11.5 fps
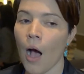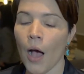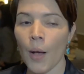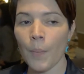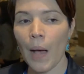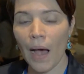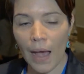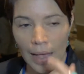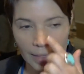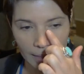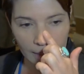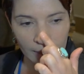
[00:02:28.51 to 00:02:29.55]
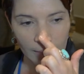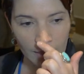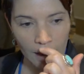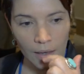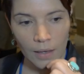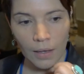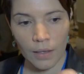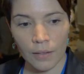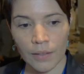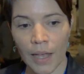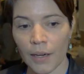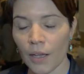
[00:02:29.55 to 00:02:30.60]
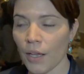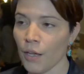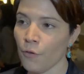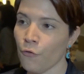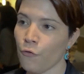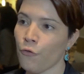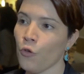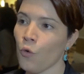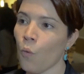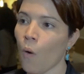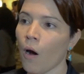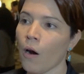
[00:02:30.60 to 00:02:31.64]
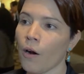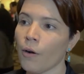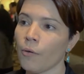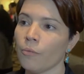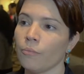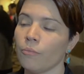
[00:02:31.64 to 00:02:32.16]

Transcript: Um, I think that if you are